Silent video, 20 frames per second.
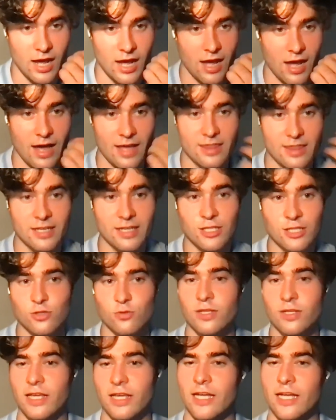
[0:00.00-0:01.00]
I think is
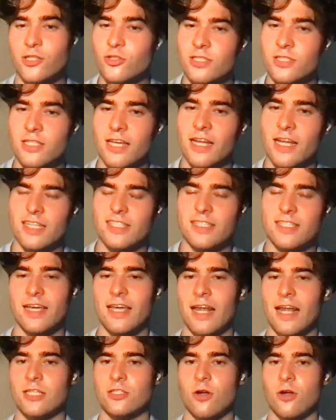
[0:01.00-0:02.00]
really interesting. And
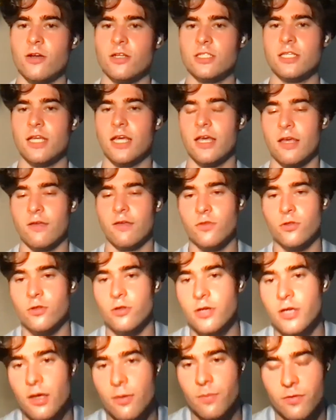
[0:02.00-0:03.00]
again, it's hard to say. If you
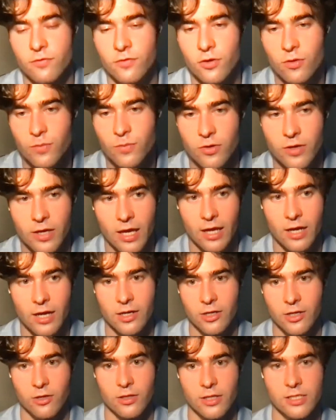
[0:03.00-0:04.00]
look up, if you're Buchanan
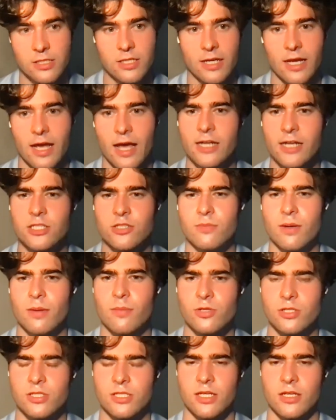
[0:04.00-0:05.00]
and you're listening, I actually remember
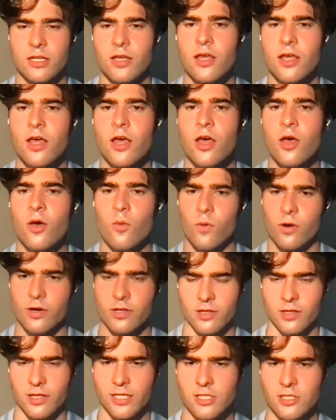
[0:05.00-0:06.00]
seeing one of the
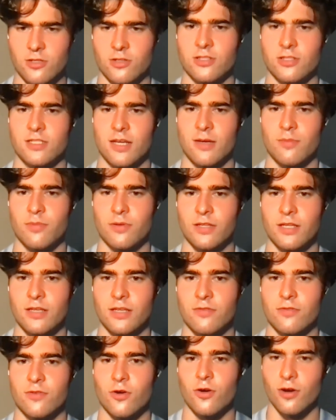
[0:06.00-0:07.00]
listeners, I believe,
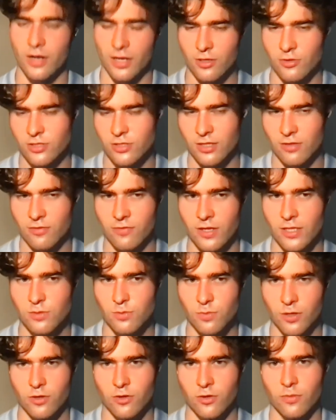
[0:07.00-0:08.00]
or he was in the
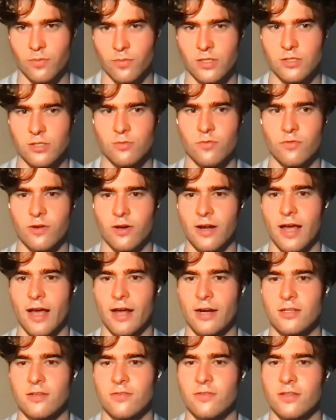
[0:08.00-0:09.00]
Facebook group, is very
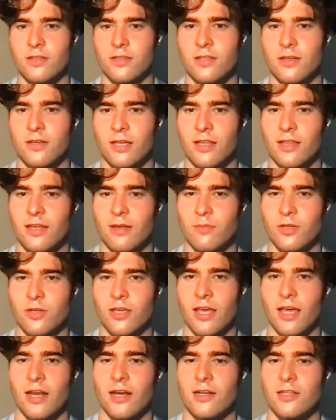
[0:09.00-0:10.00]
active in the Clan
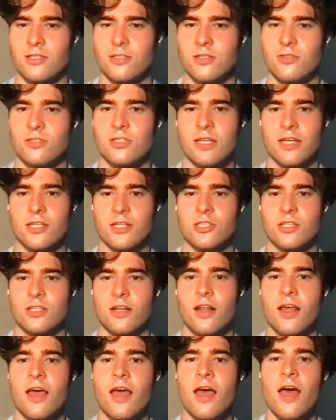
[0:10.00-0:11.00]
Buchanan Association.
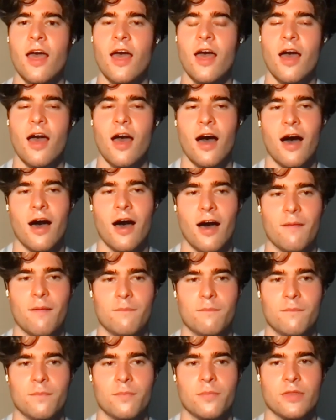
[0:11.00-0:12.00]

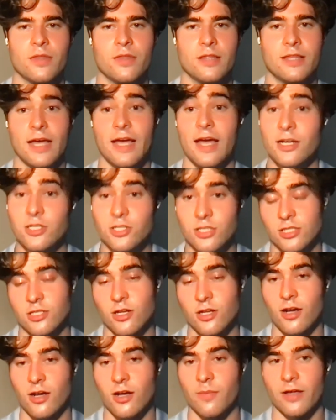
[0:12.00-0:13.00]
Um, they actually
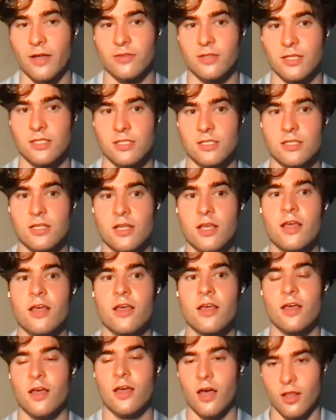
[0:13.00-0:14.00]
talk about this
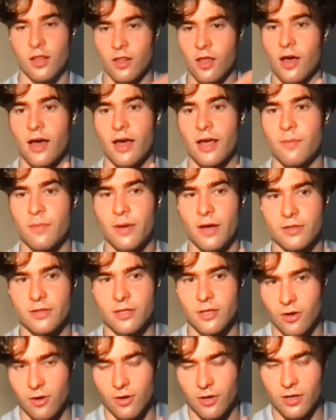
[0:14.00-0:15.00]
a lot, about
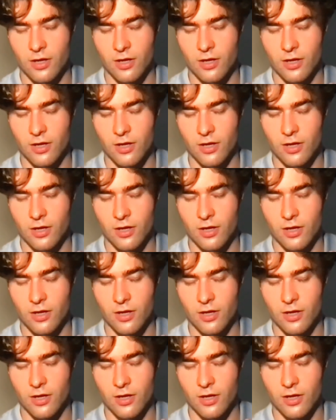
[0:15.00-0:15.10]
their